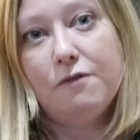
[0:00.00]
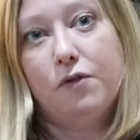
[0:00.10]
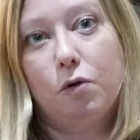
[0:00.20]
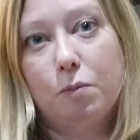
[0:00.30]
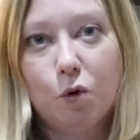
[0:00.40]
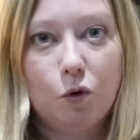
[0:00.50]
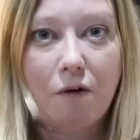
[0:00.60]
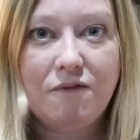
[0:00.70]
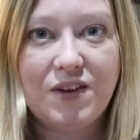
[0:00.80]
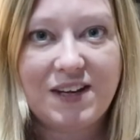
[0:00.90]
for more
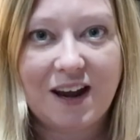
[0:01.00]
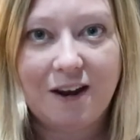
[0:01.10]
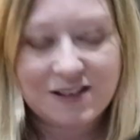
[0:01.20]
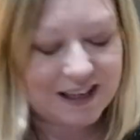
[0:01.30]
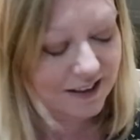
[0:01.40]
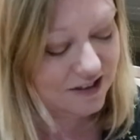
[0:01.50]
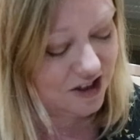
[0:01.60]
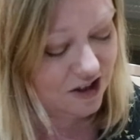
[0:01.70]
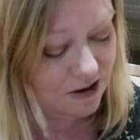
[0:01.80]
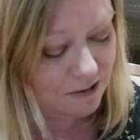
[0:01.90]
videos and
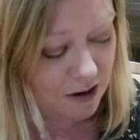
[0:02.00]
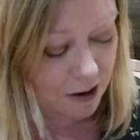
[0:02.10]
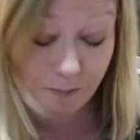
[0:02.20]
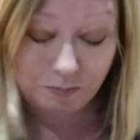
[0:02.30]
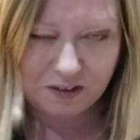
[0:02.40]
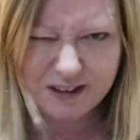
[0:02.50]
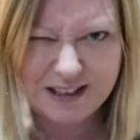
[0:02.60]
to um,